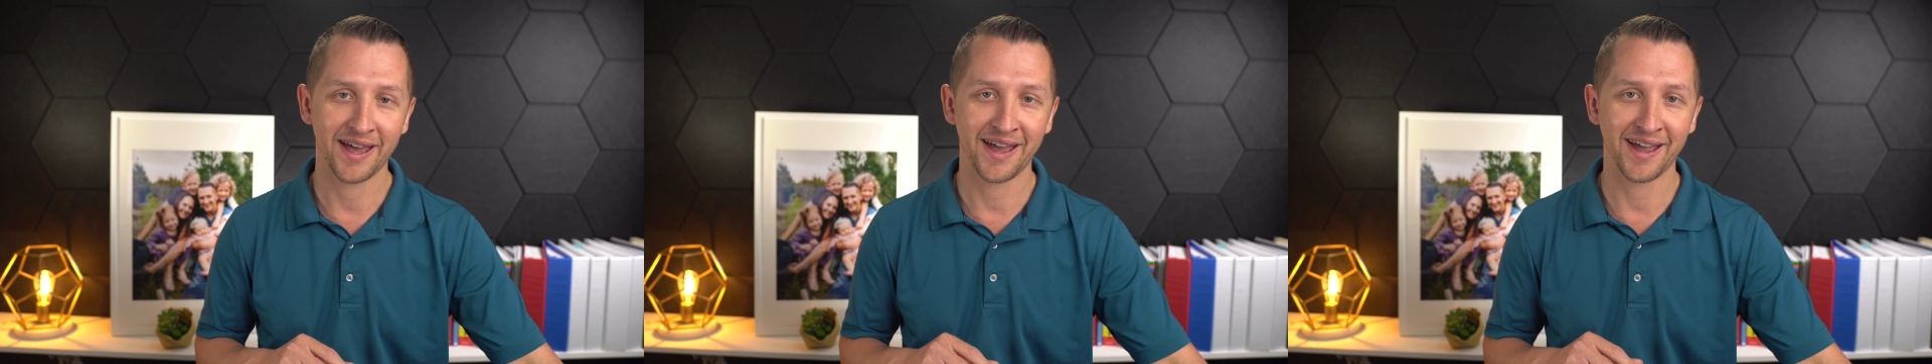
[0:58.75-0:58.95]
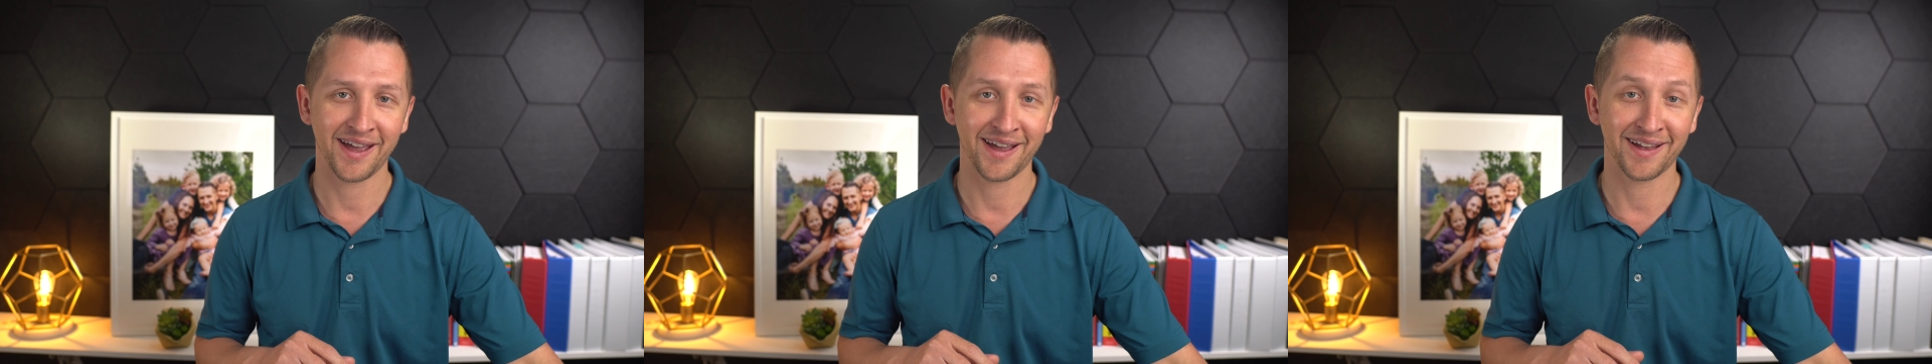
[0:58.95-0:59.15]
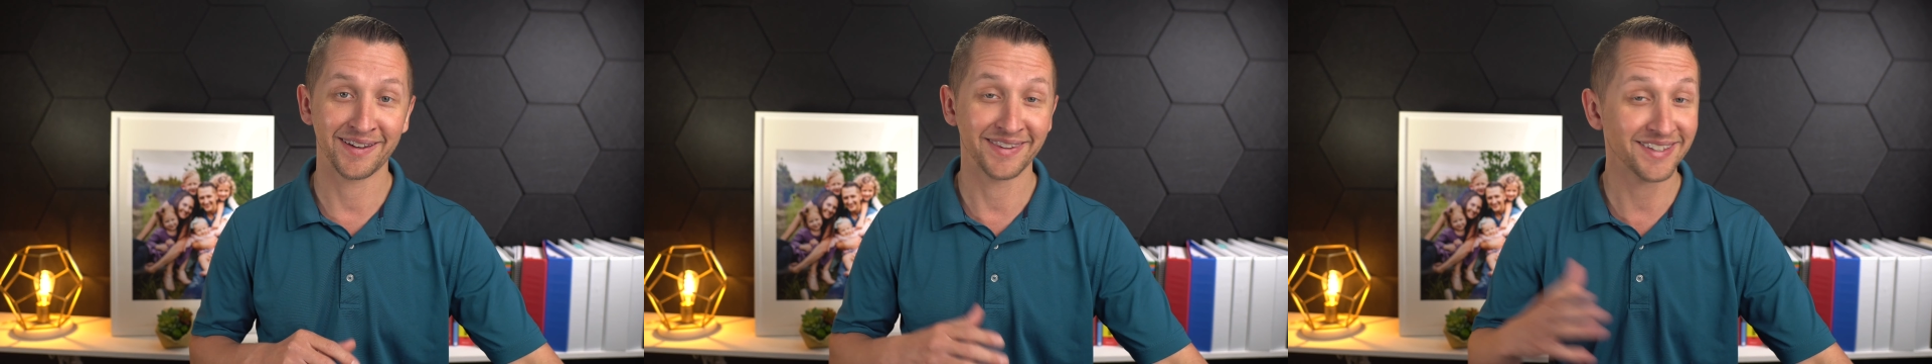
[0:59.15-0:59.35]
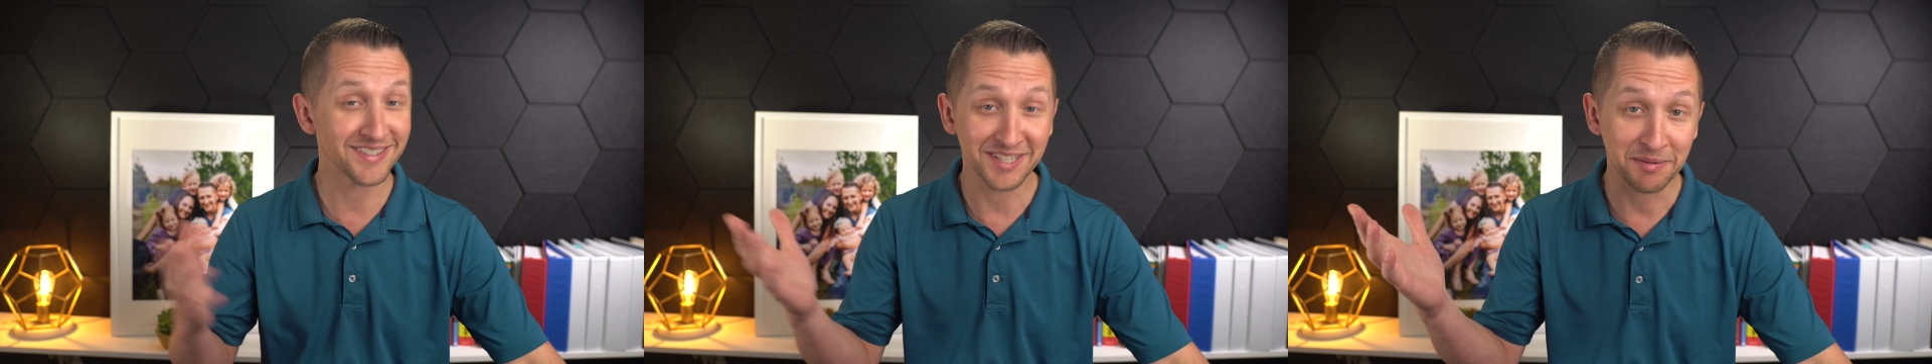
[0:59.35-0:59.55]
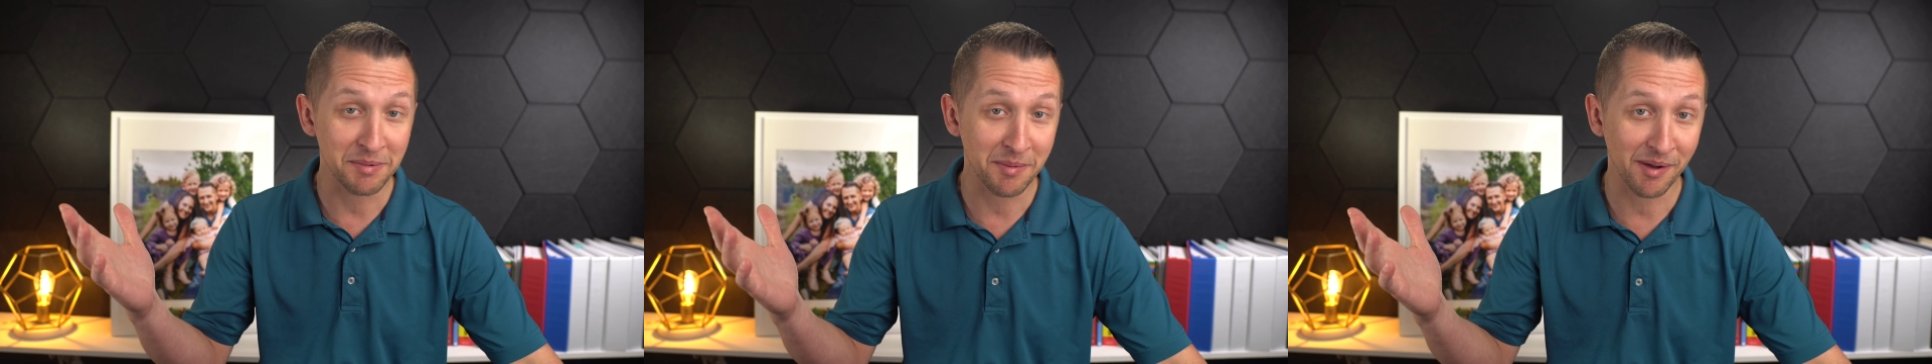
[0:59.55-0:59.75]
And
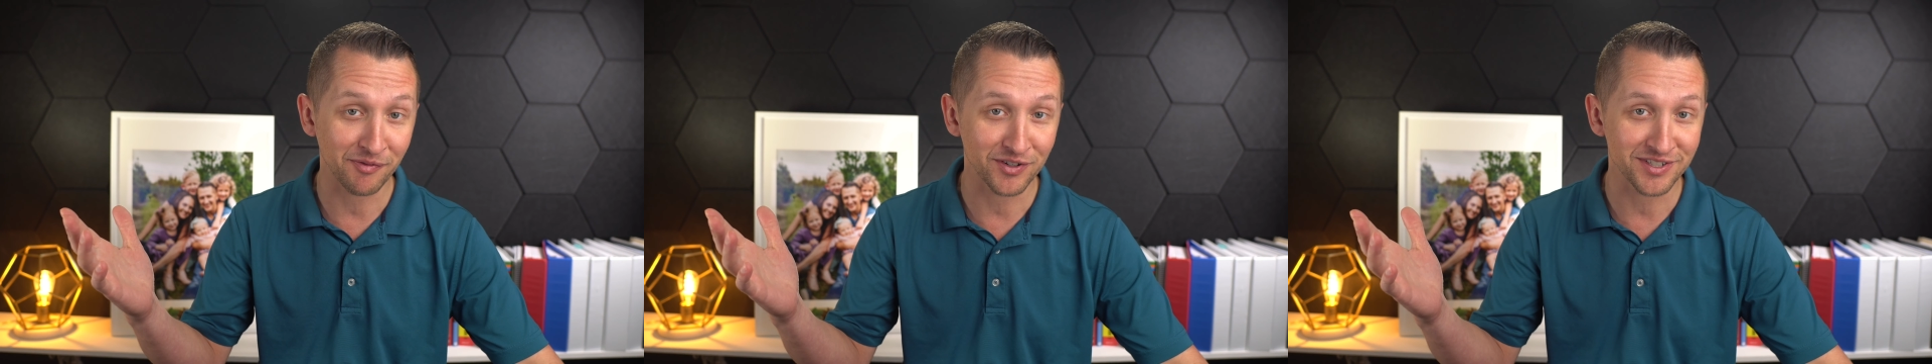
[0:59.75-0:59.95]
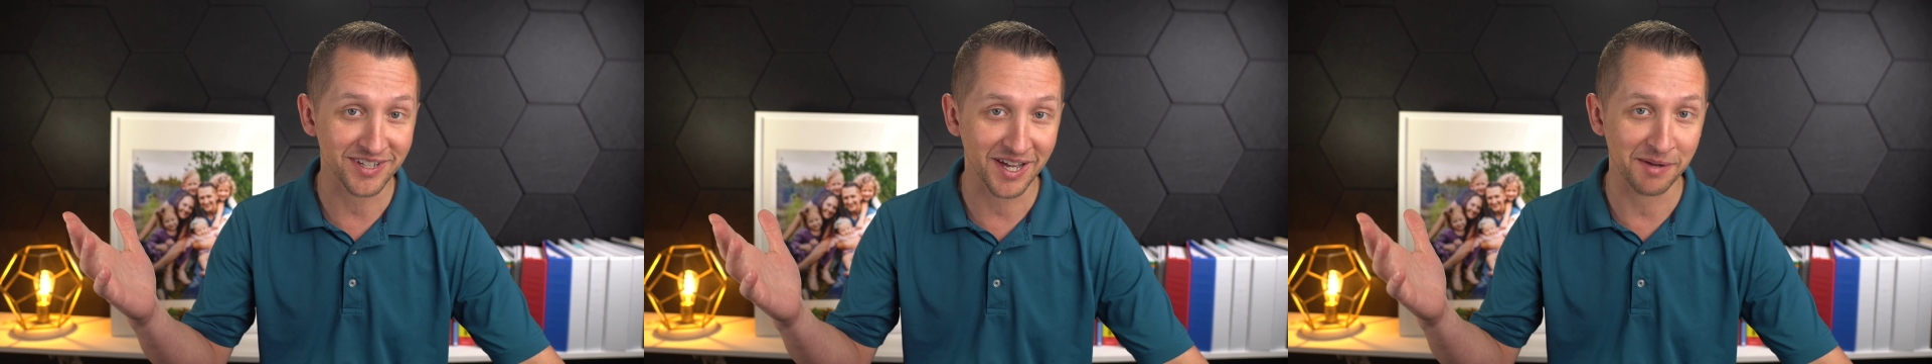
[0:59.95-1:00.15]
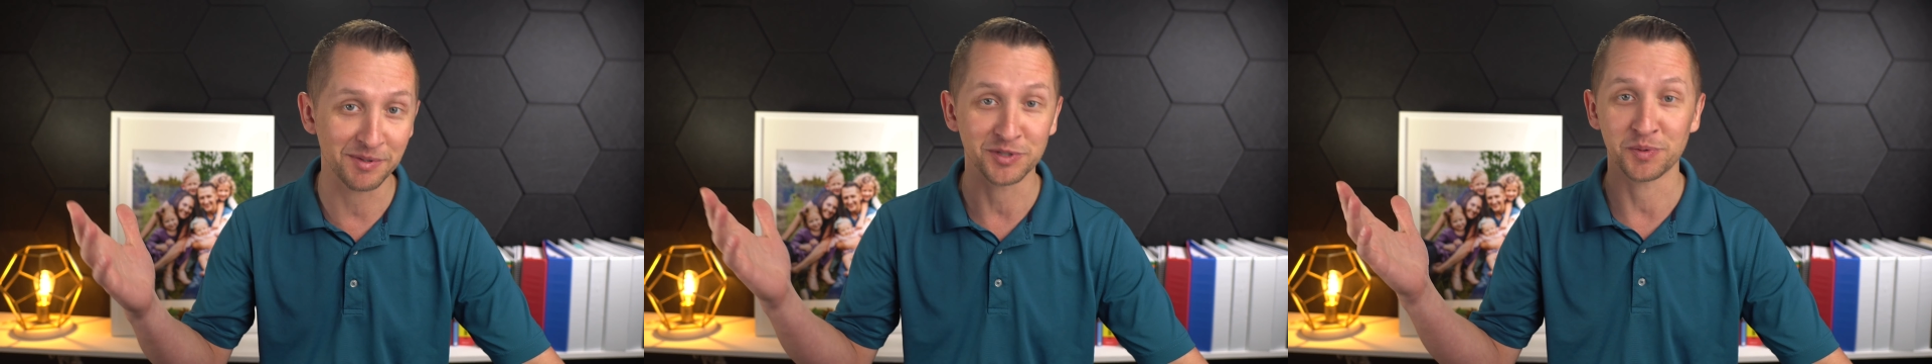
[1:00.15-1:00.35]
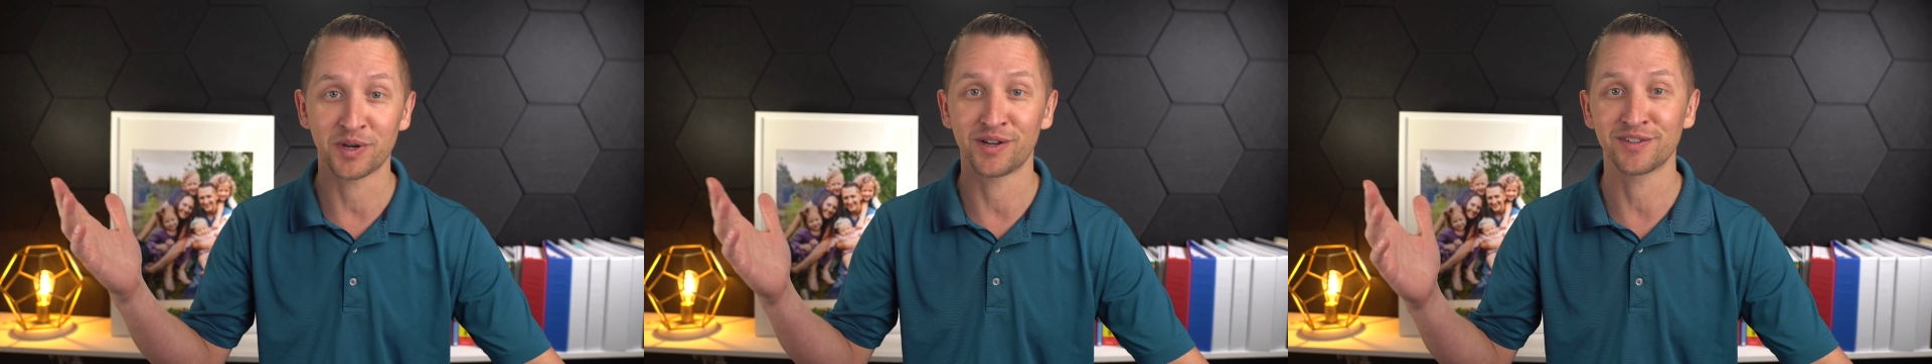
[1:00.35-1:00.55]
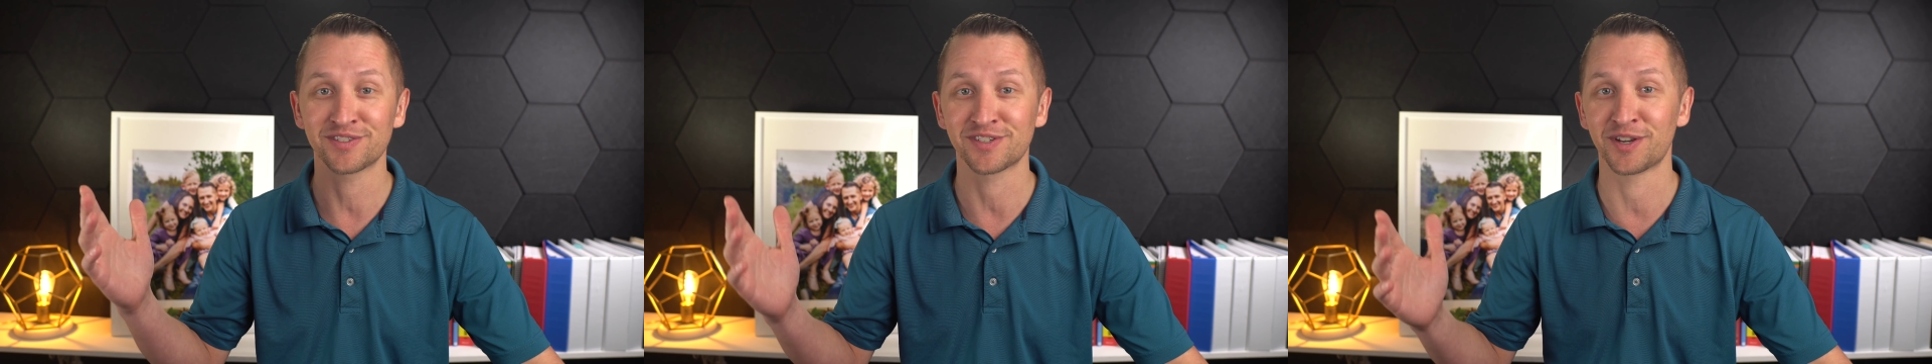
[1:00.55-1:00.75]
this is going to be my first time as well.